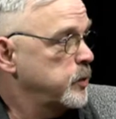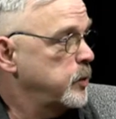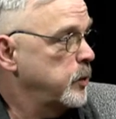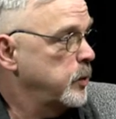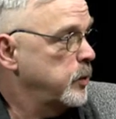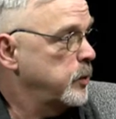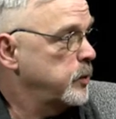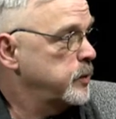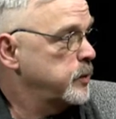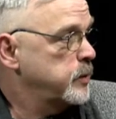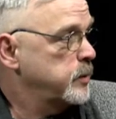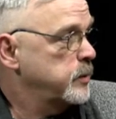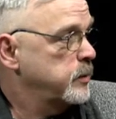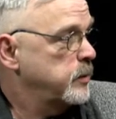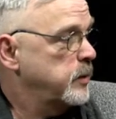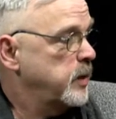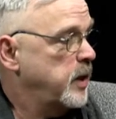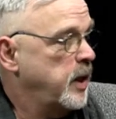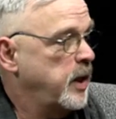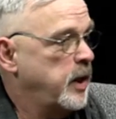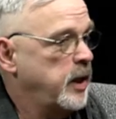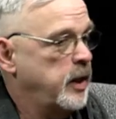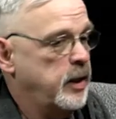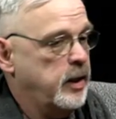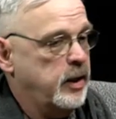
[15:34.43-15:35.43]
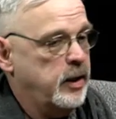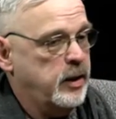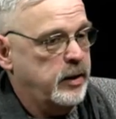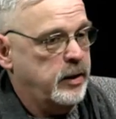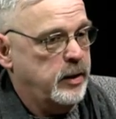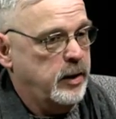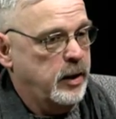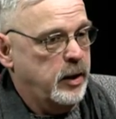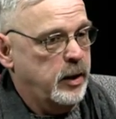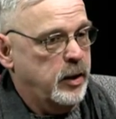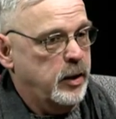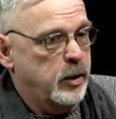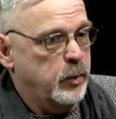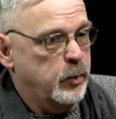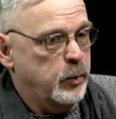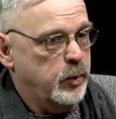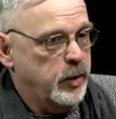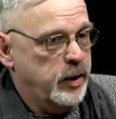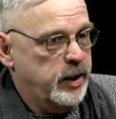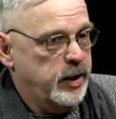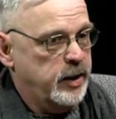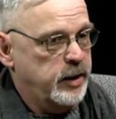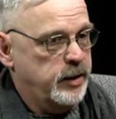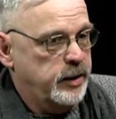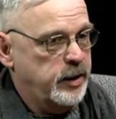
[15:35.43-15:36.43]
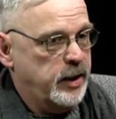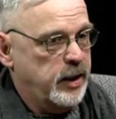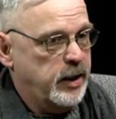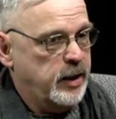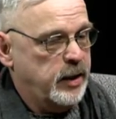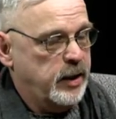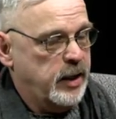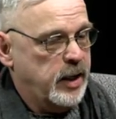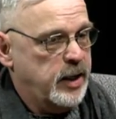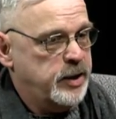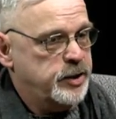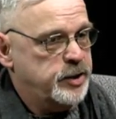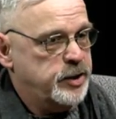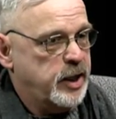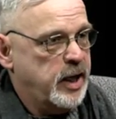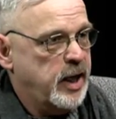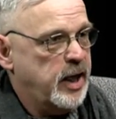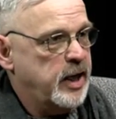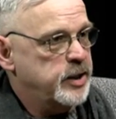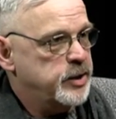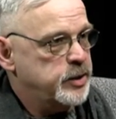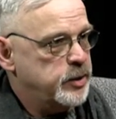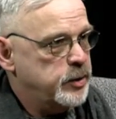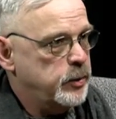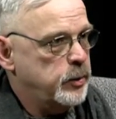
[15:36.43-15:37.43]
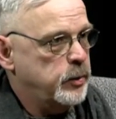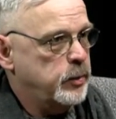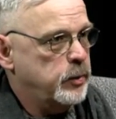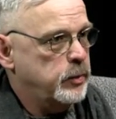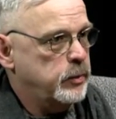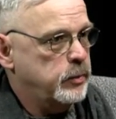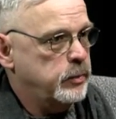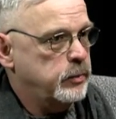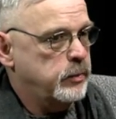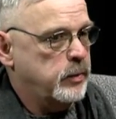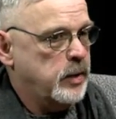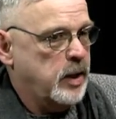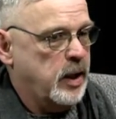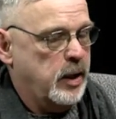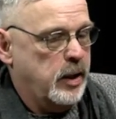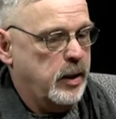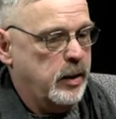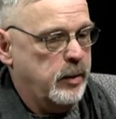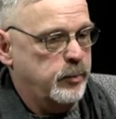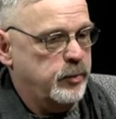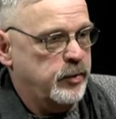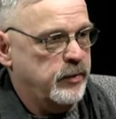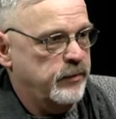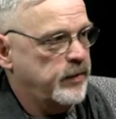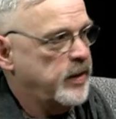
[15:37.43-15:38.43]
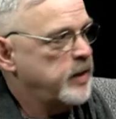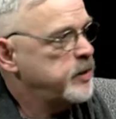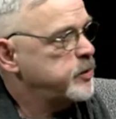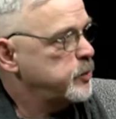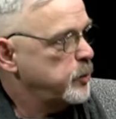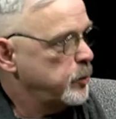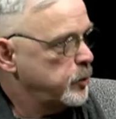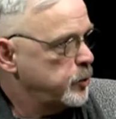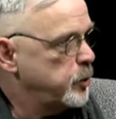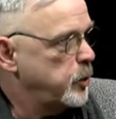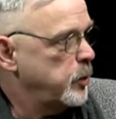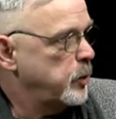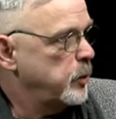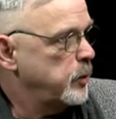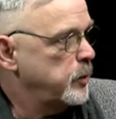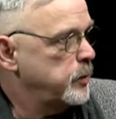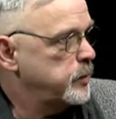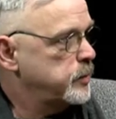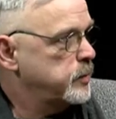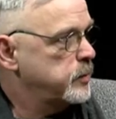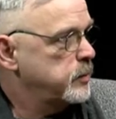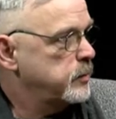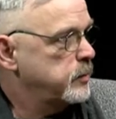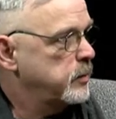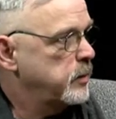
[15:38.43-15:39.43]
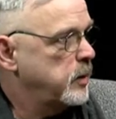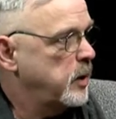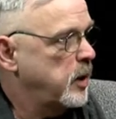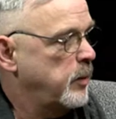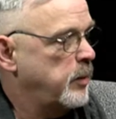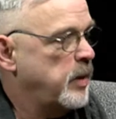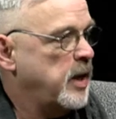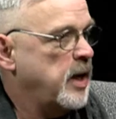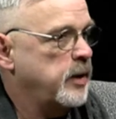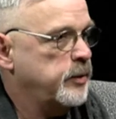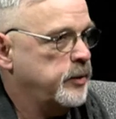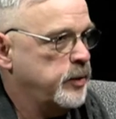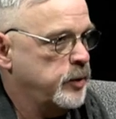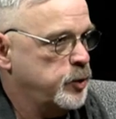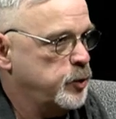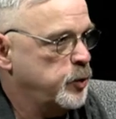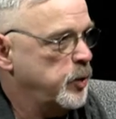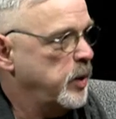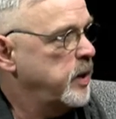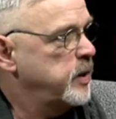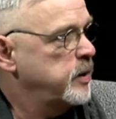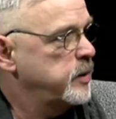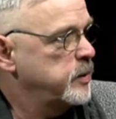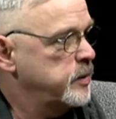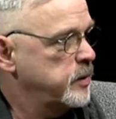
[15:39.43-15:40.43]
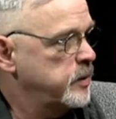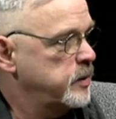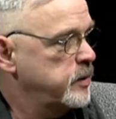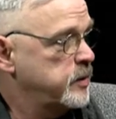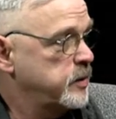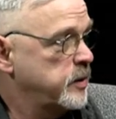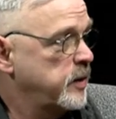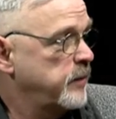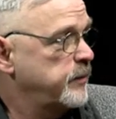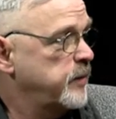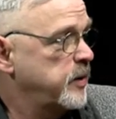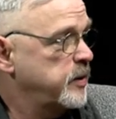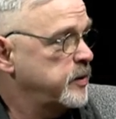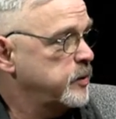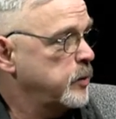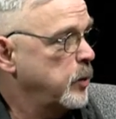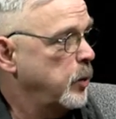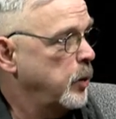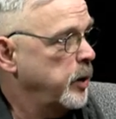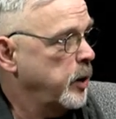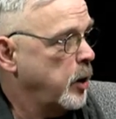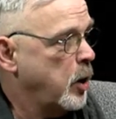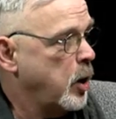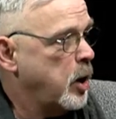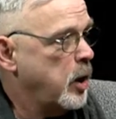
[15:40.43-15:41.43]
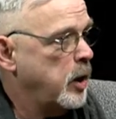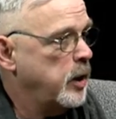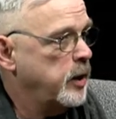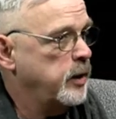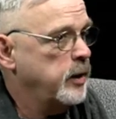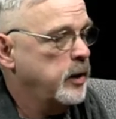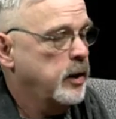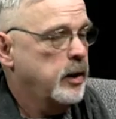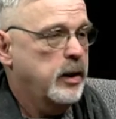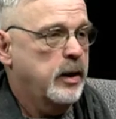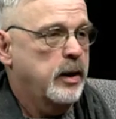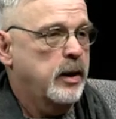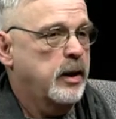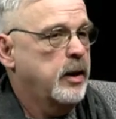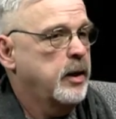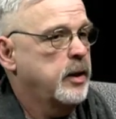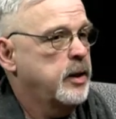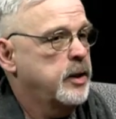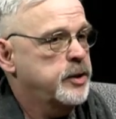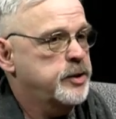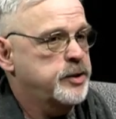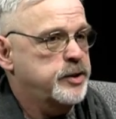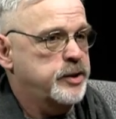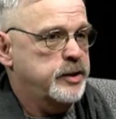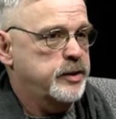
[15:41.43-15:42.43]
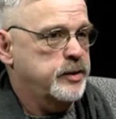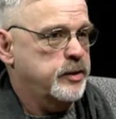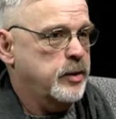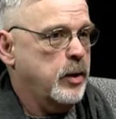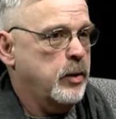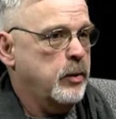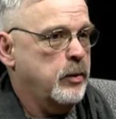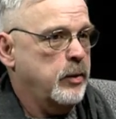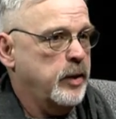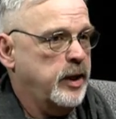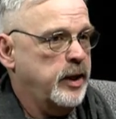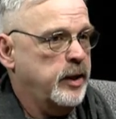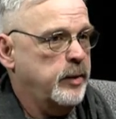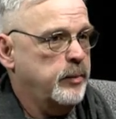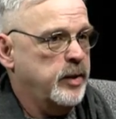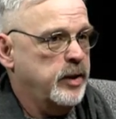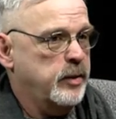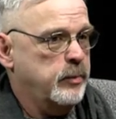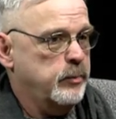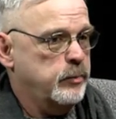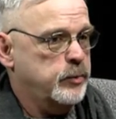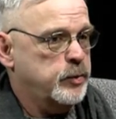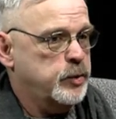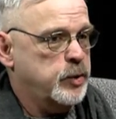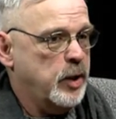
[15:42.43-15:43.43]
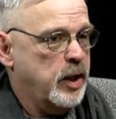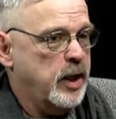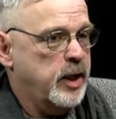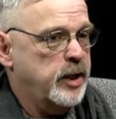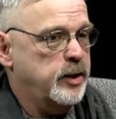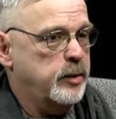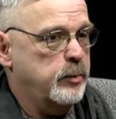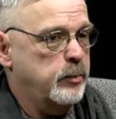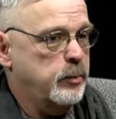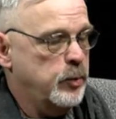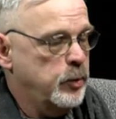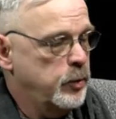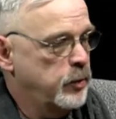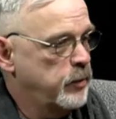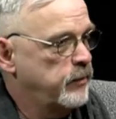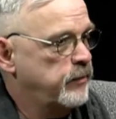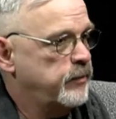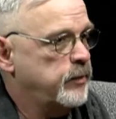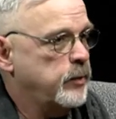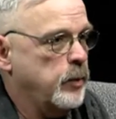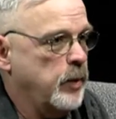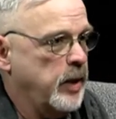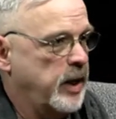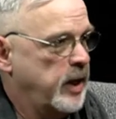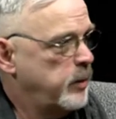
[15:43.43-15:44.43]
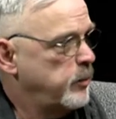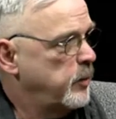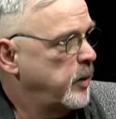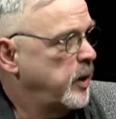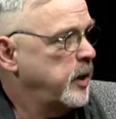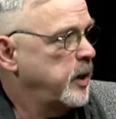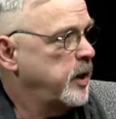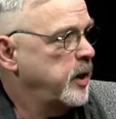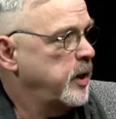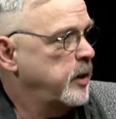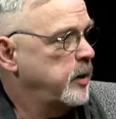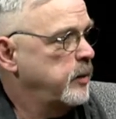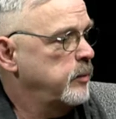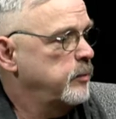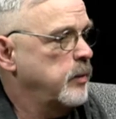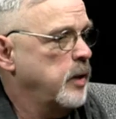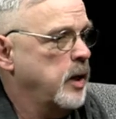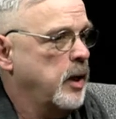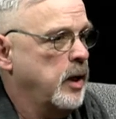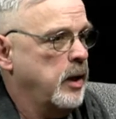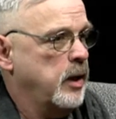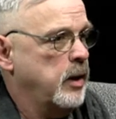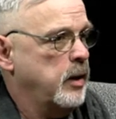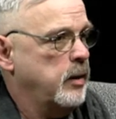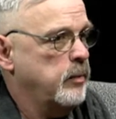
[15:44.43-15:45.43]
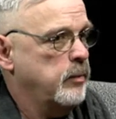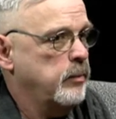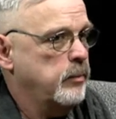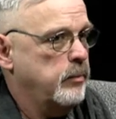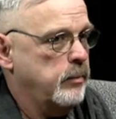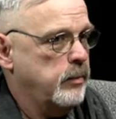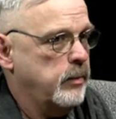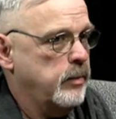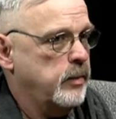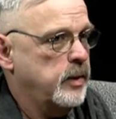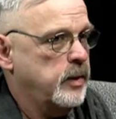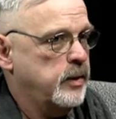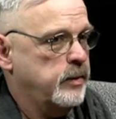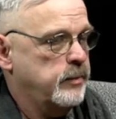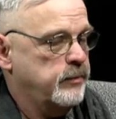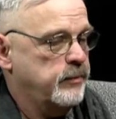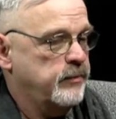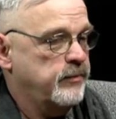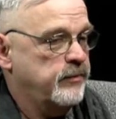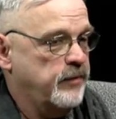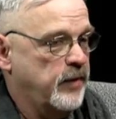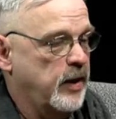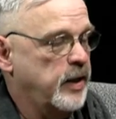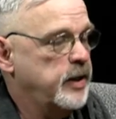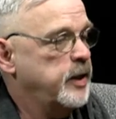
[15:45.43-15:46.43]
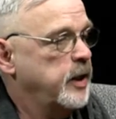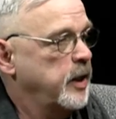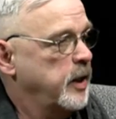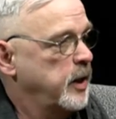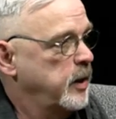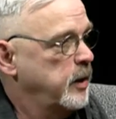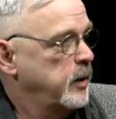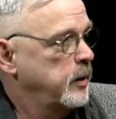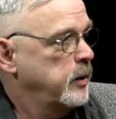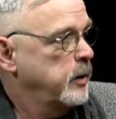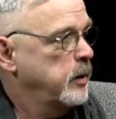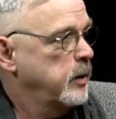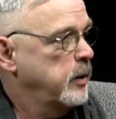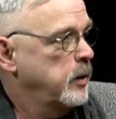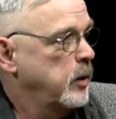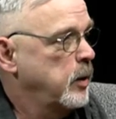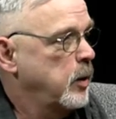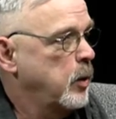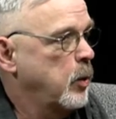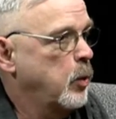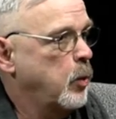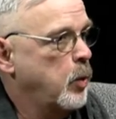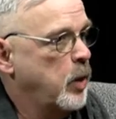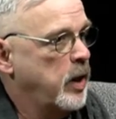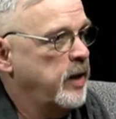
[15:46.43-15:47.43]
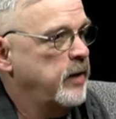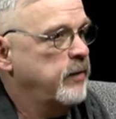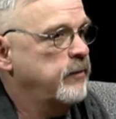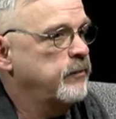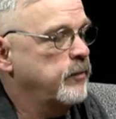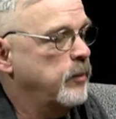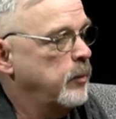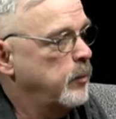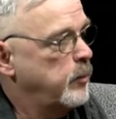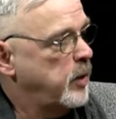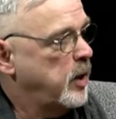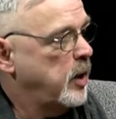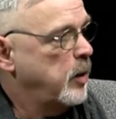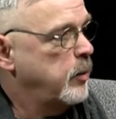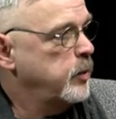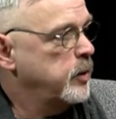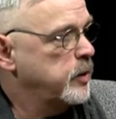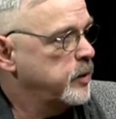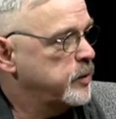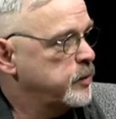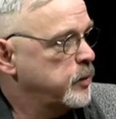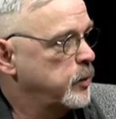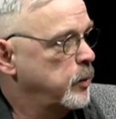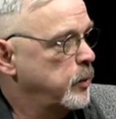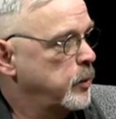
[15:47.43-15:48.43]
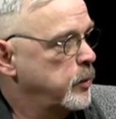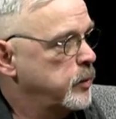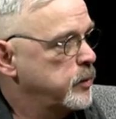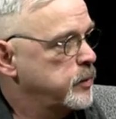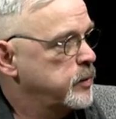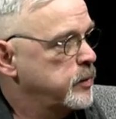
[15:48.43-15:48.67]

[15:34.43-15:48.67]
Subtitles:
schools. And reading the educational professional journals about the trends and stuff that's going on, she's already been trying to move grant money funding away from public schools.